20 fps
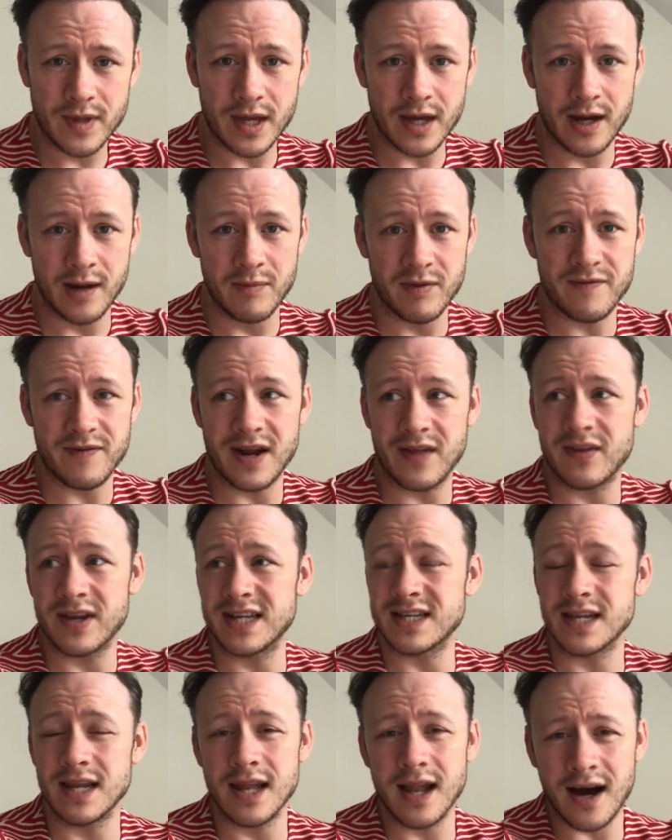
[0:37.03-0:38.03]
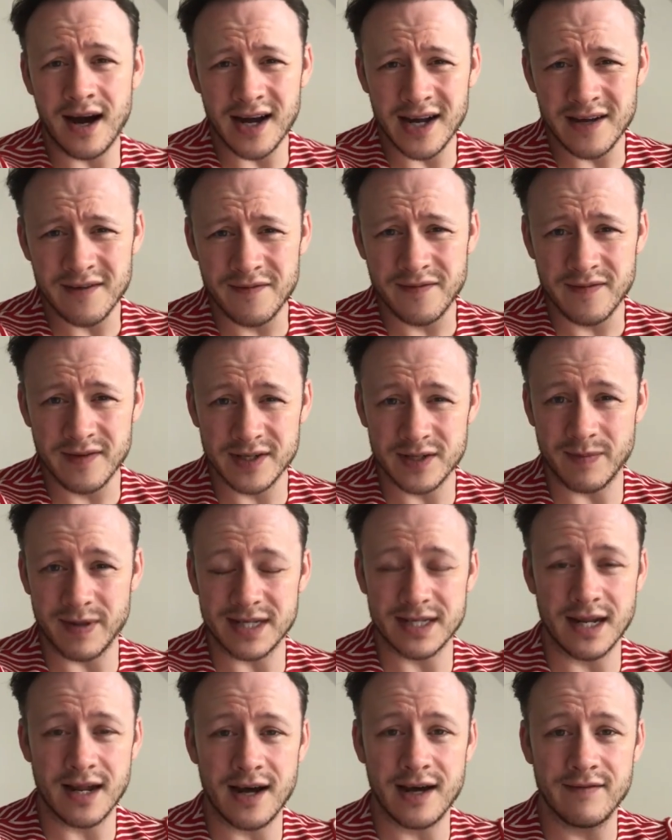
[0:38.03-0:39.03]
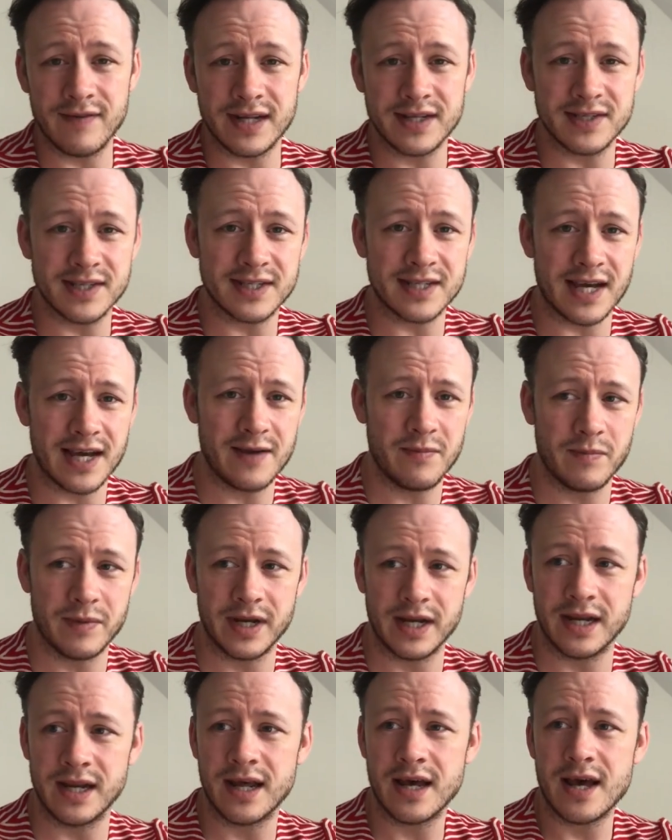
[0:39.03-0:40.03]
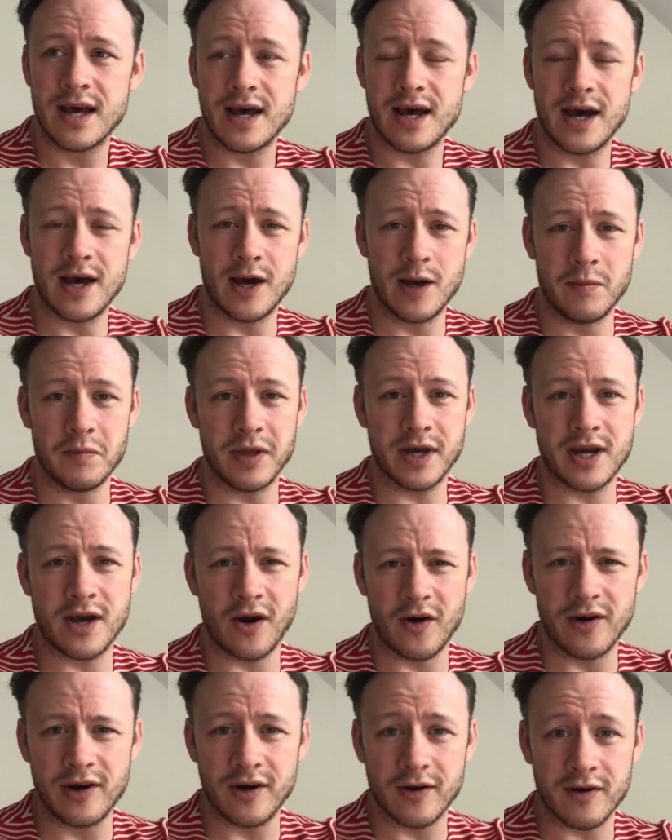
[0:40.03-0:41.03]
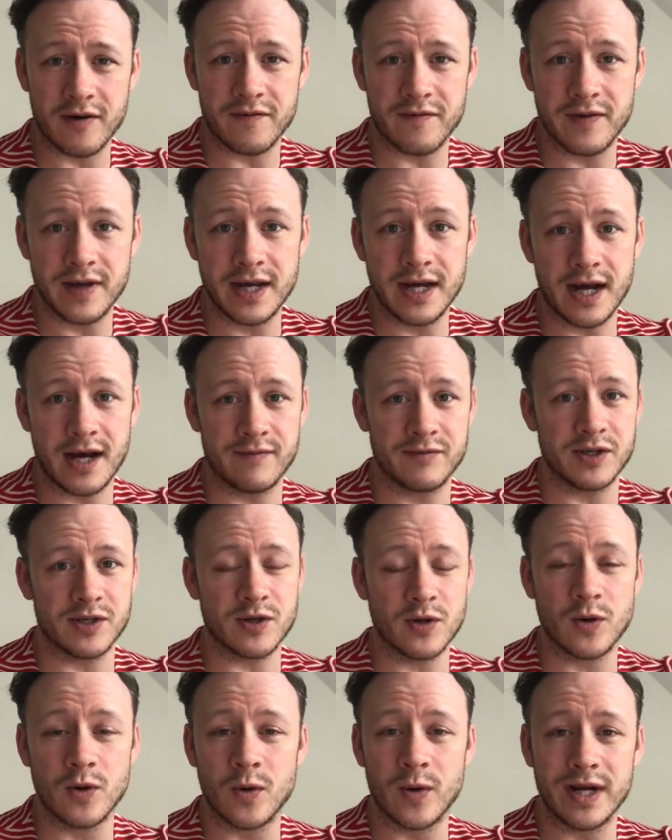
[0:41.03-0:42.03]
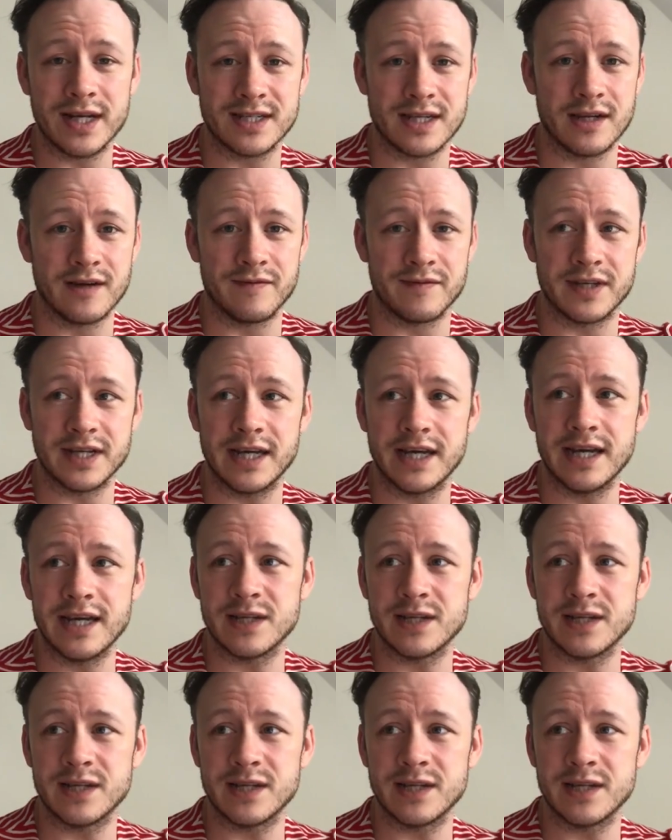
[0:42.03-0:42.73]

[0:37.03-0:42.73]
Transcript: the fact that it's live, it's the best live entertainment, the choreography. I've just always loved it.